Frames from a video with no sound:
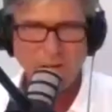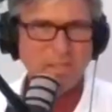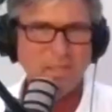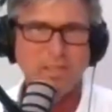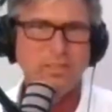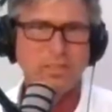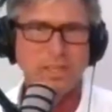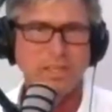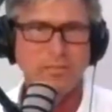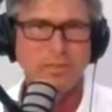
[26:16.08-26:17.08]
in the hell did
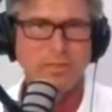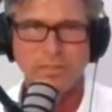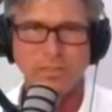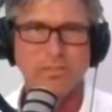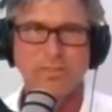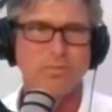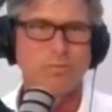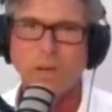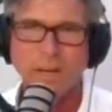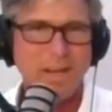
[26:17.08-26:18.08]
that even?
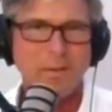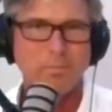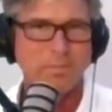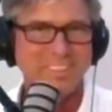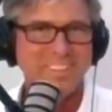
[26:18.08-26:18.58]
What happened?